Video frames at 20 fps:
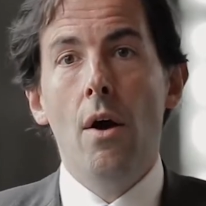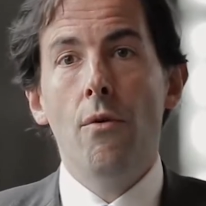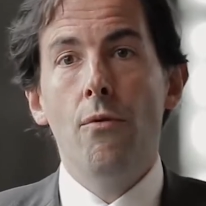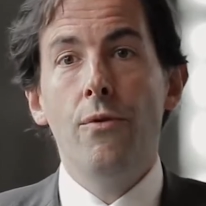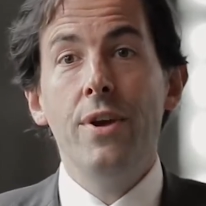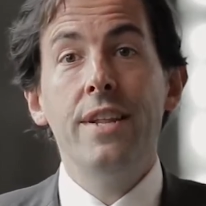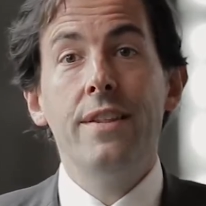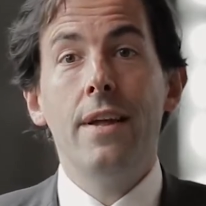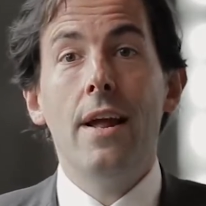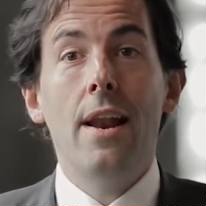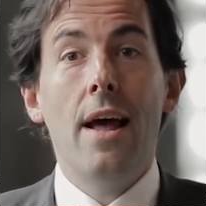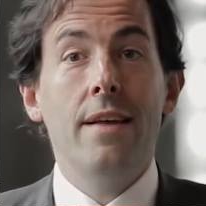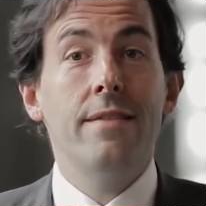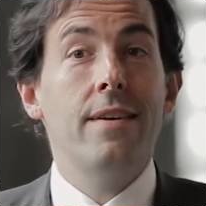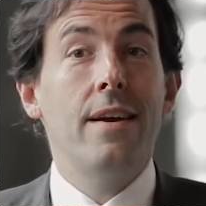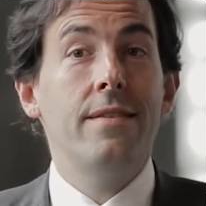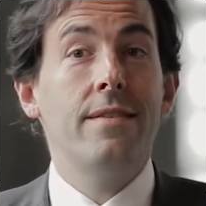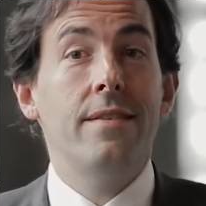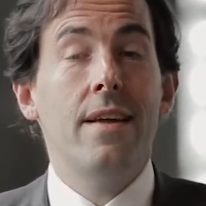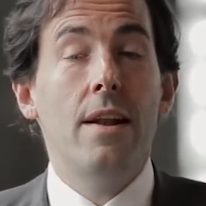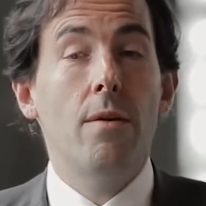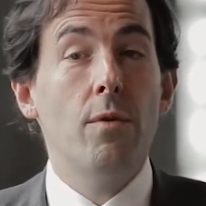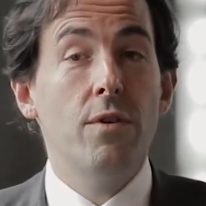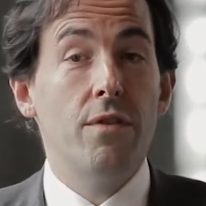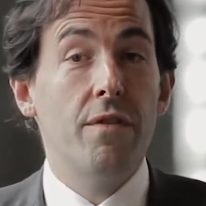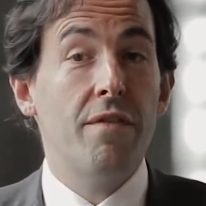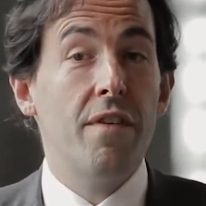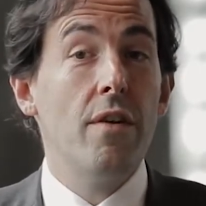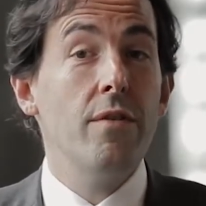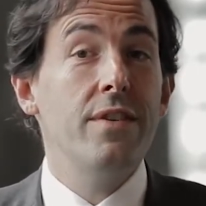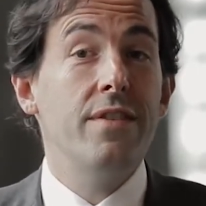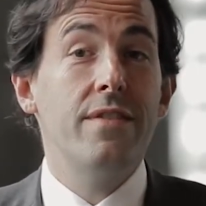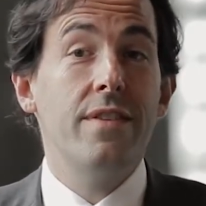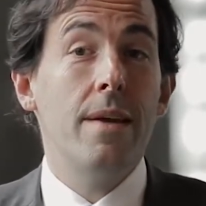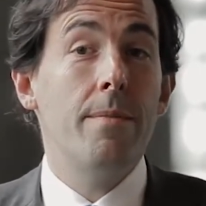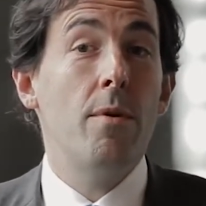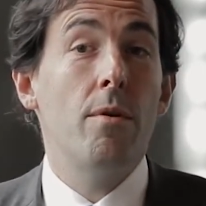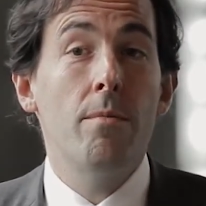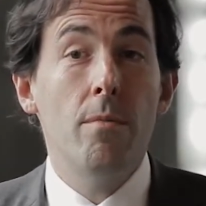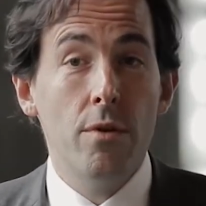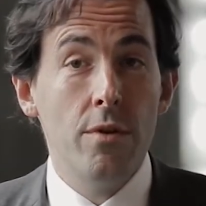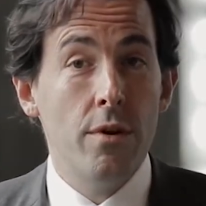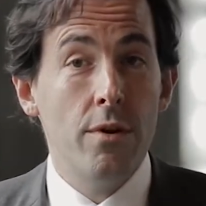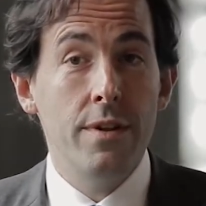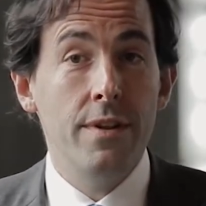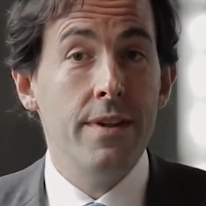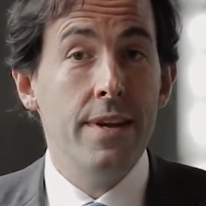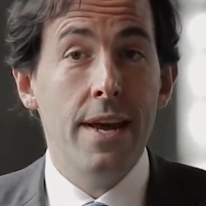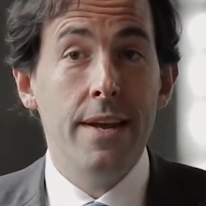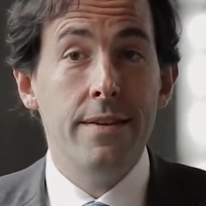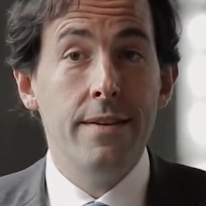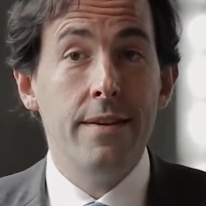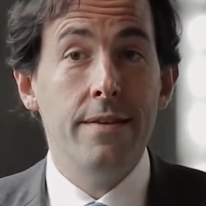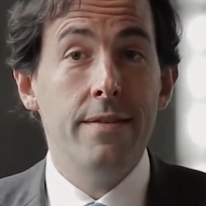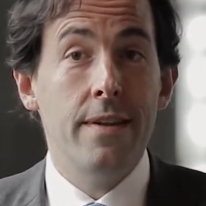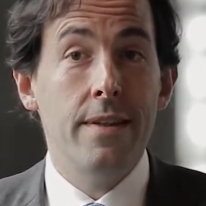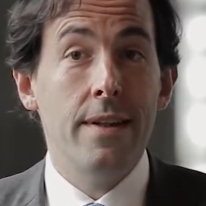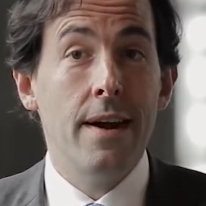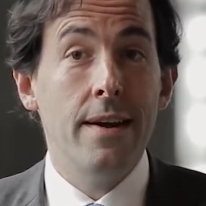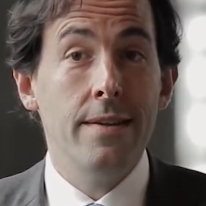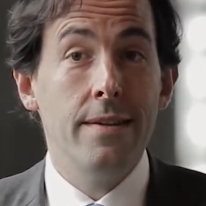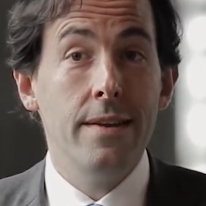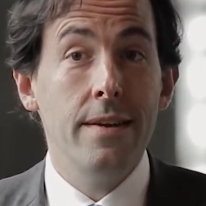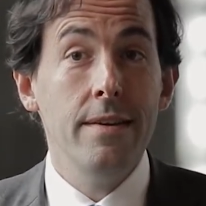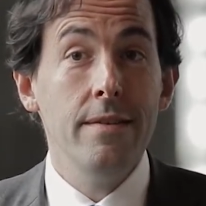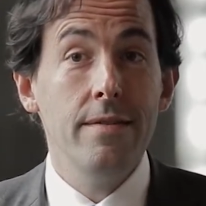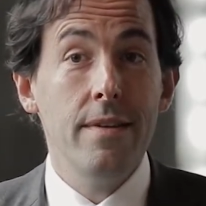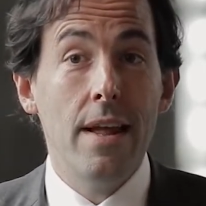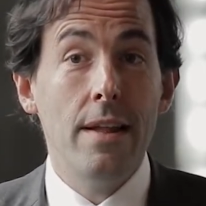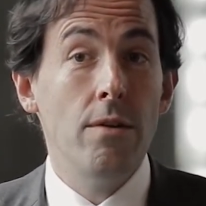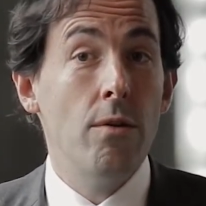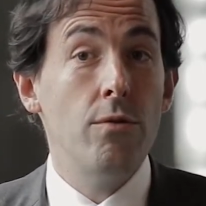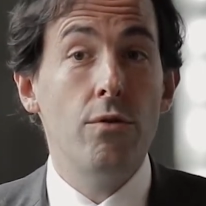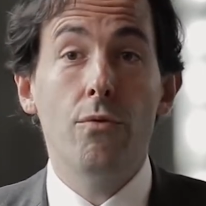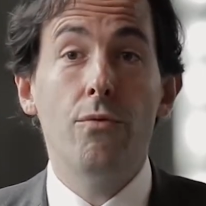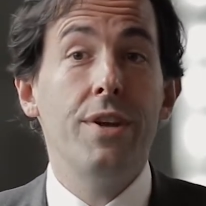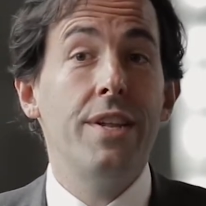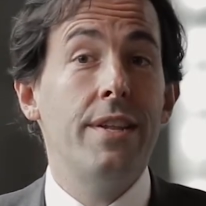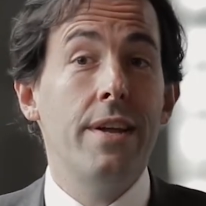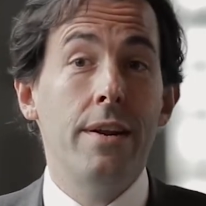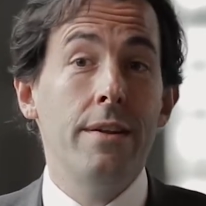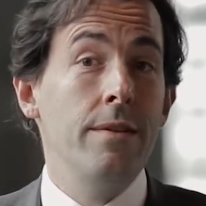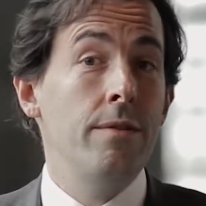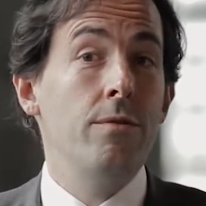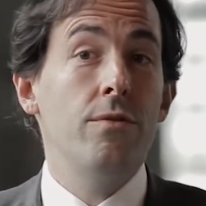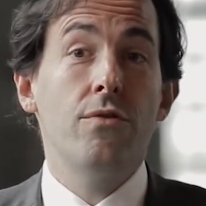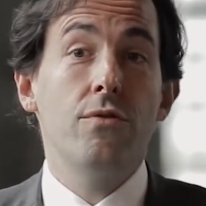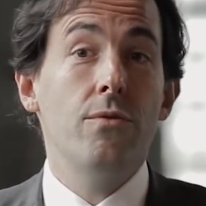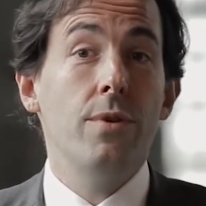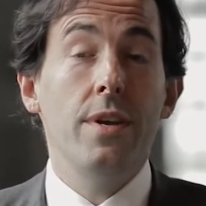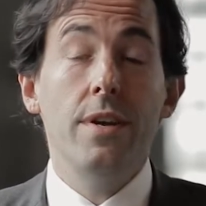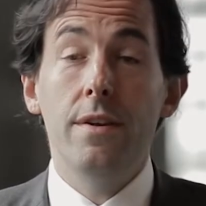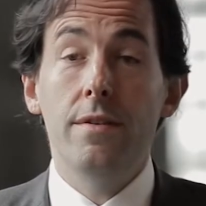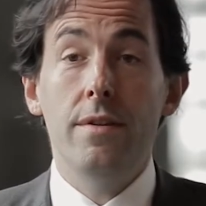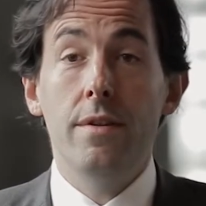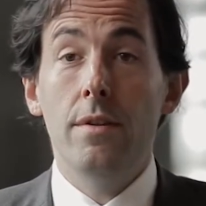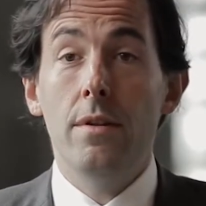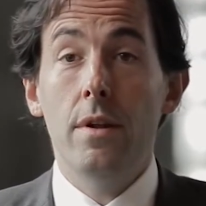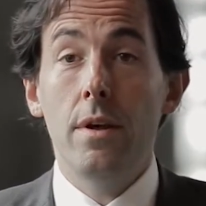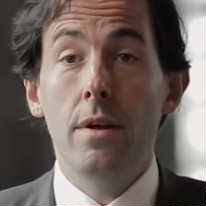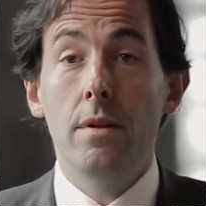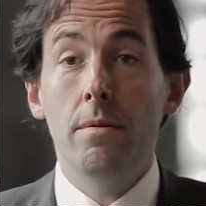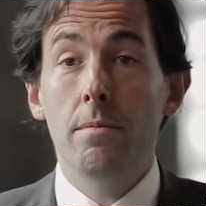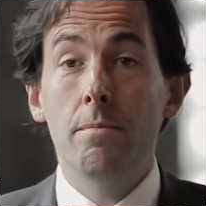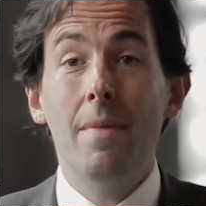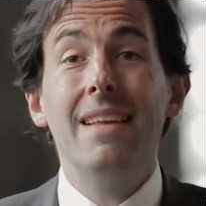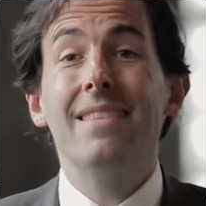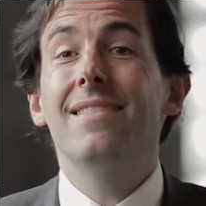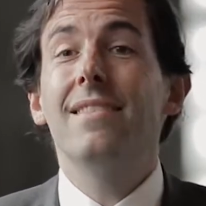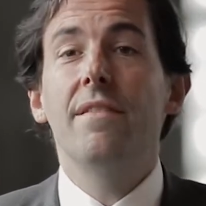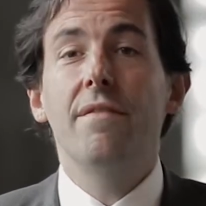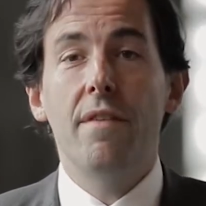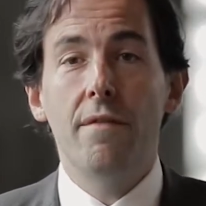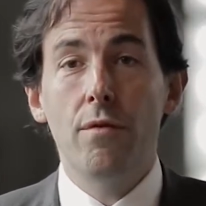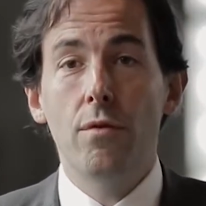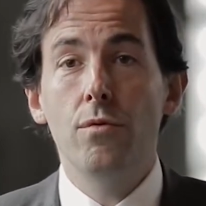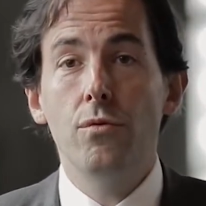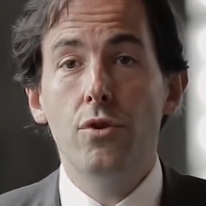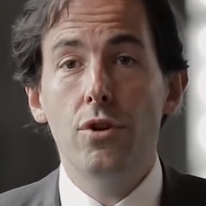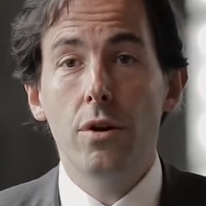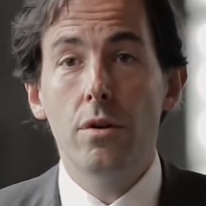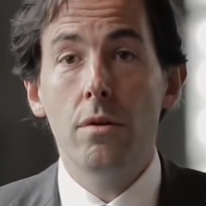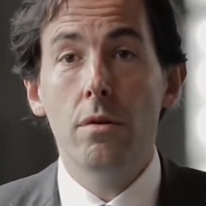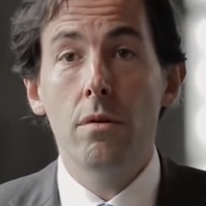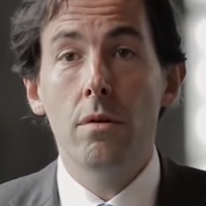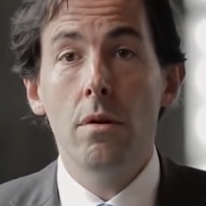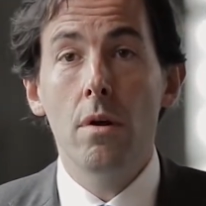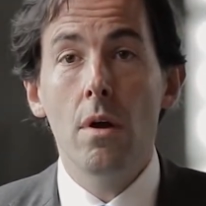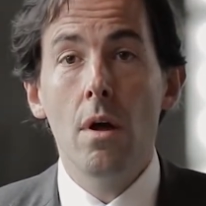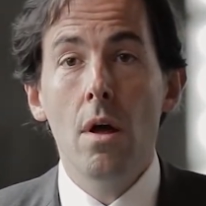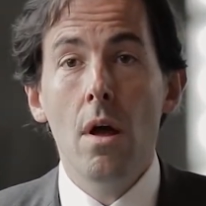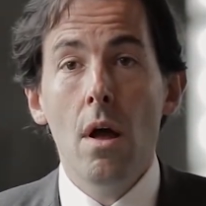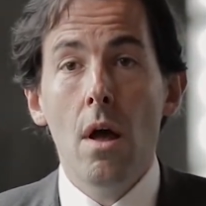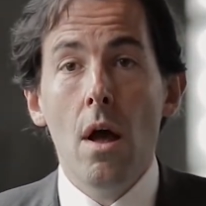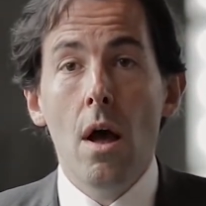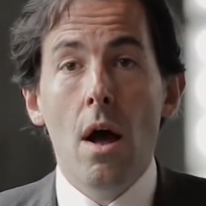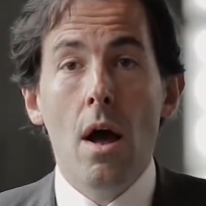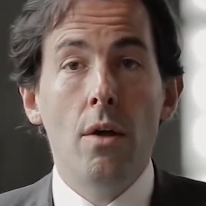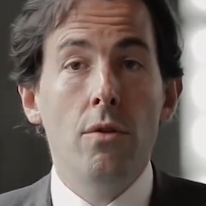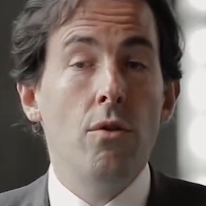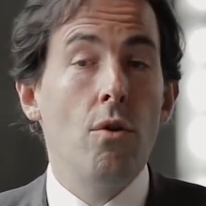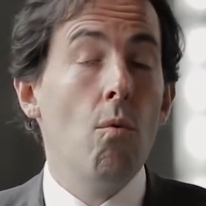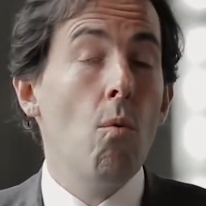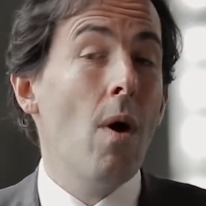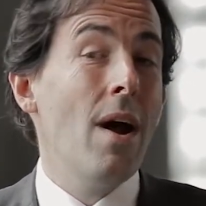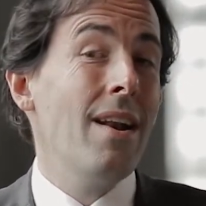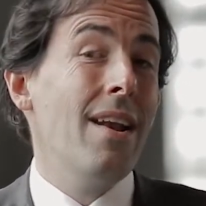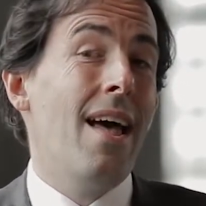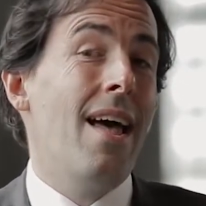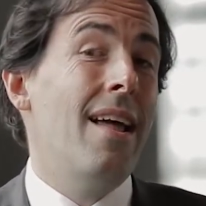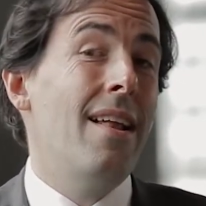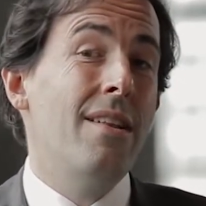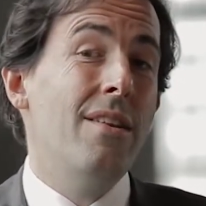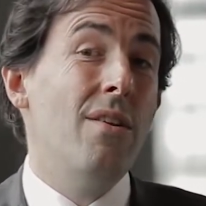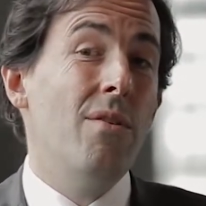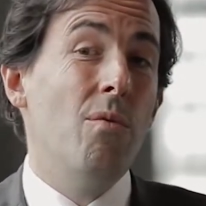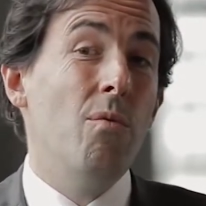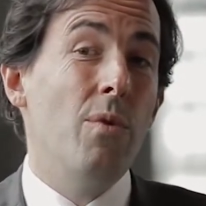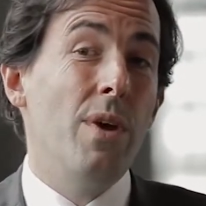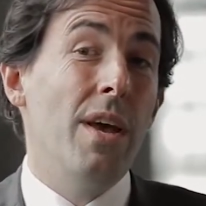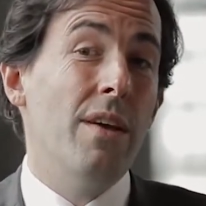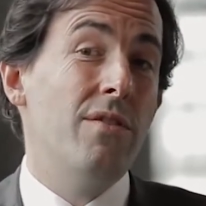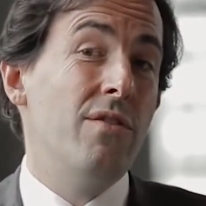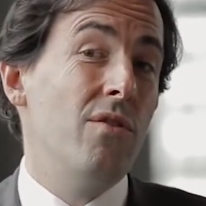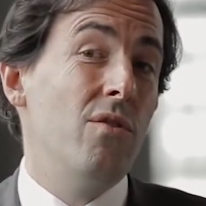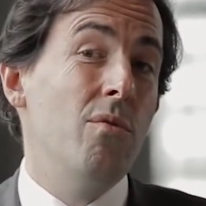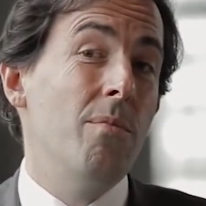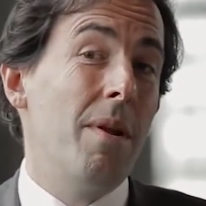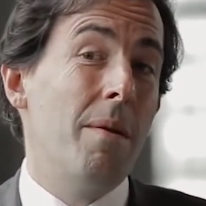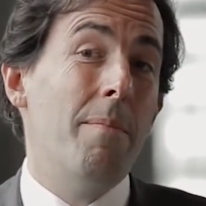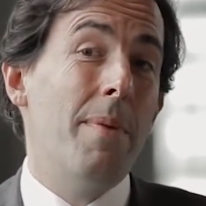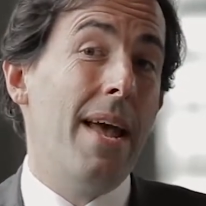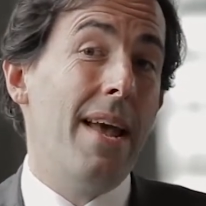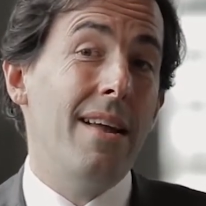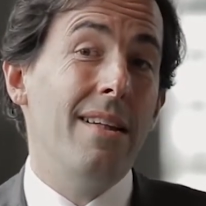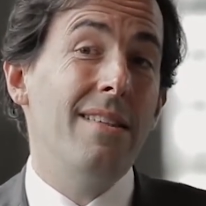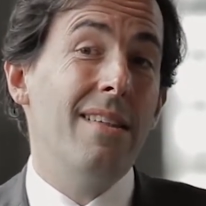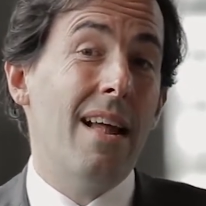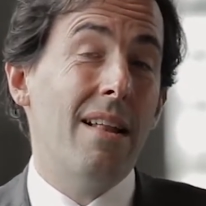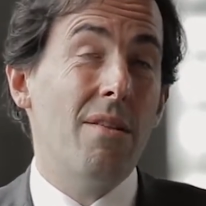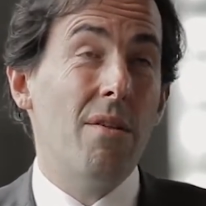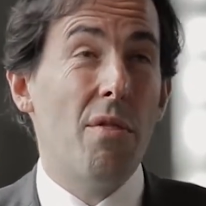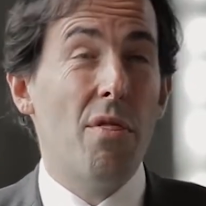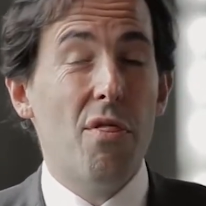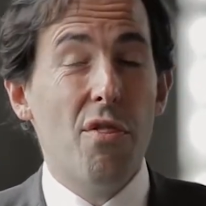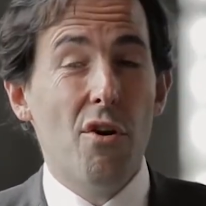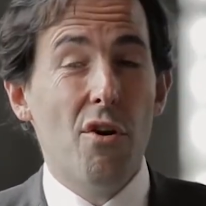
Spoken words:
Retail, as I said, was a very stable model in the 80s and 90s, and now the retail industry is in massive evolution. On the one hand, we assume at Bain that